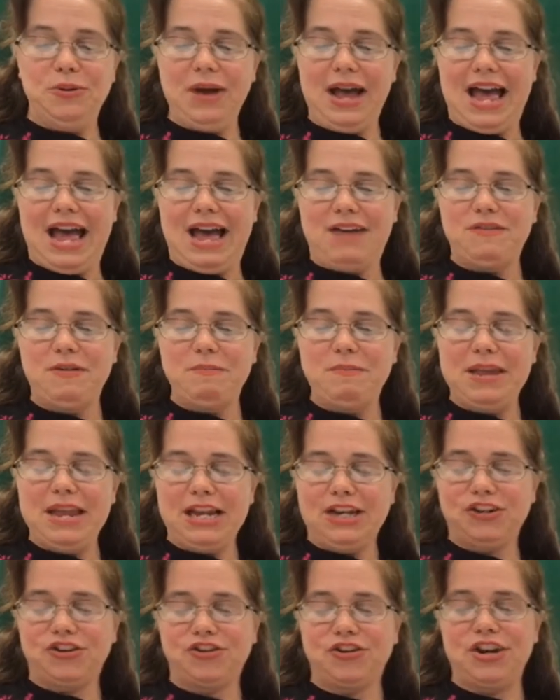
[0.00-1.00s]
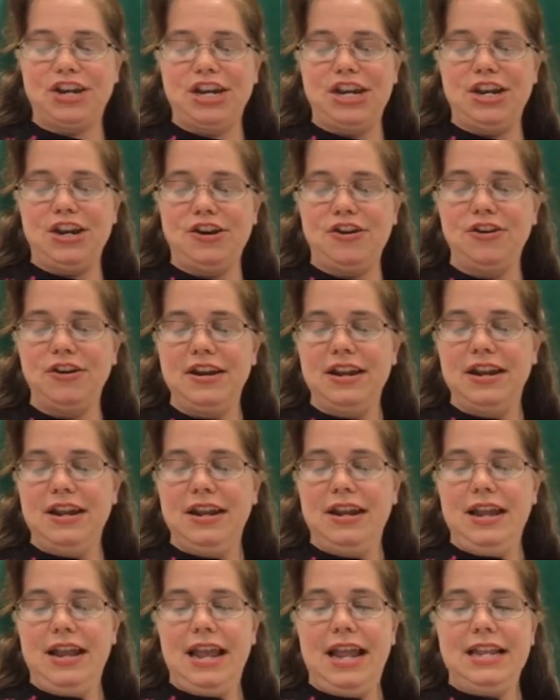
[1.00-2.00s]
I have a picture here,
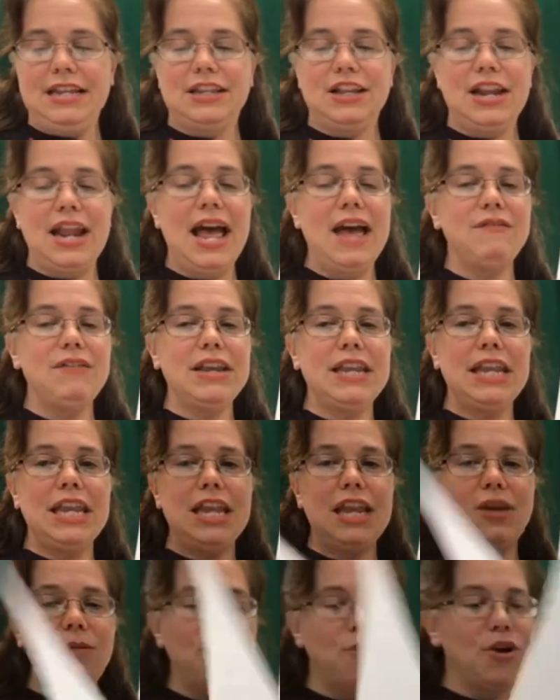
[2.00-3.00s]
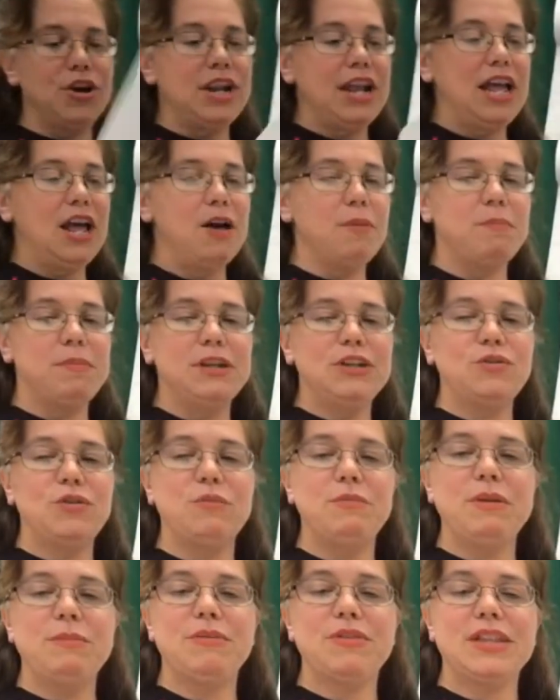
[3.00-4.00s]
and it's going to have a keyword to help us
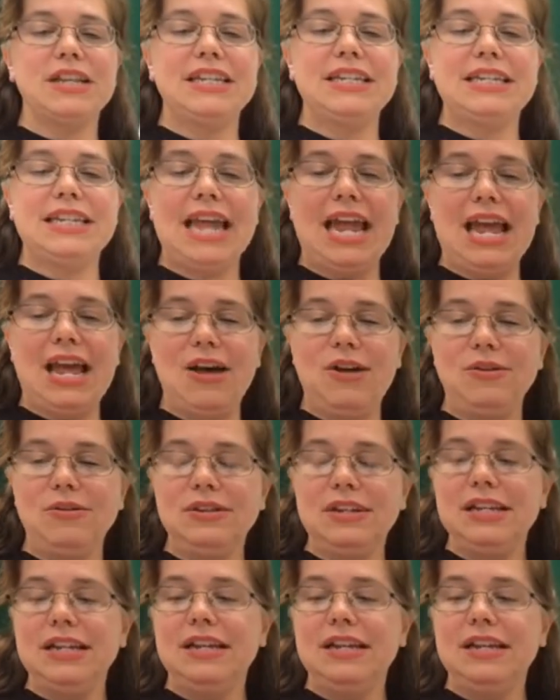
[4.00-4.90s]
remember the sound